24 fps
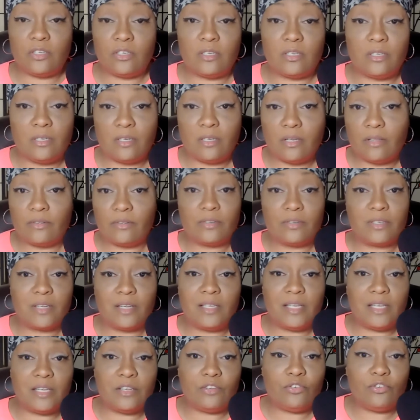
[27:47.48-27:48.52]
another
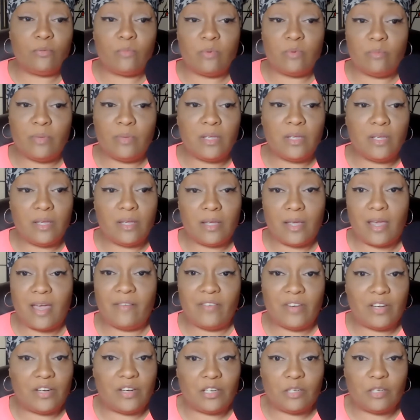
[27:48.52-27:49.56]
sentient human being
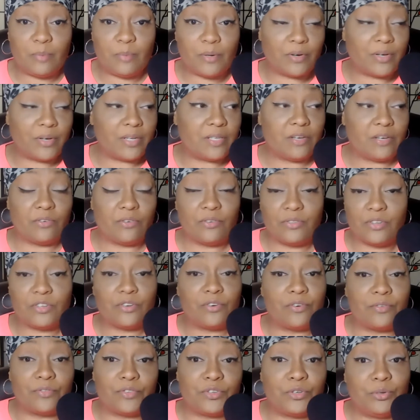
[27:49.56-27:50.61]
having an experience here on this
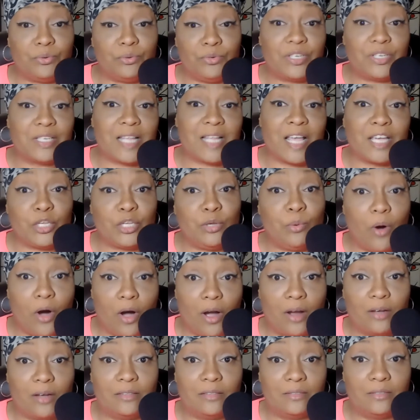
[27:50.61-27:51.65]
earth too, just like you
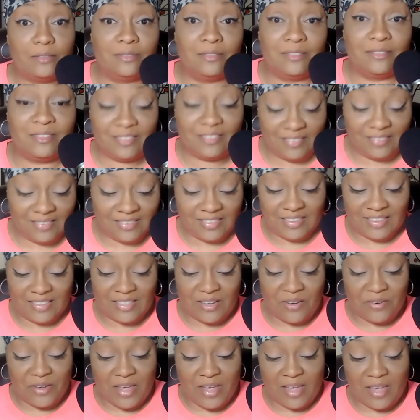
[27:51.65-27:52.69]
are.
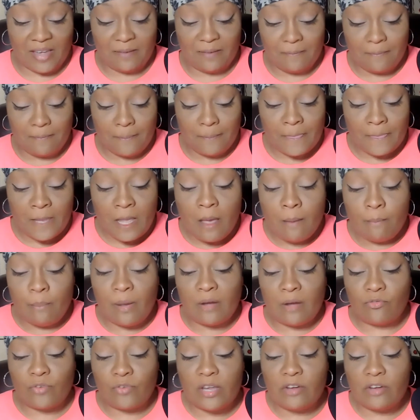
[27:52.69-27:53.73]
Okay?
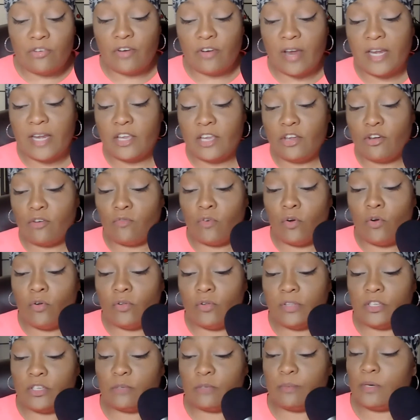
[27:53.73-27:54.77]
But recreating your role
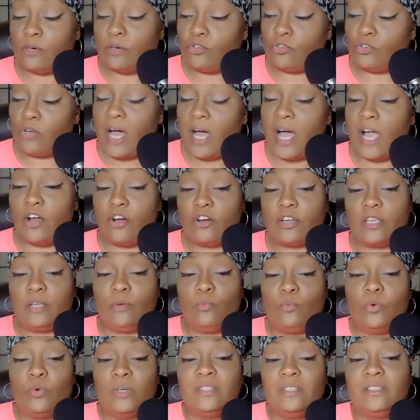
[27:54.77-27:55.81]
in the spiritual hierarchy,
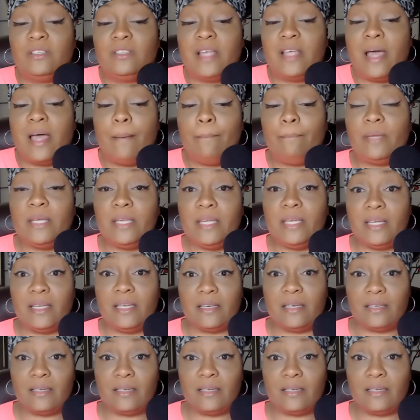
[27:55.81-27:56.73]
what does that mean?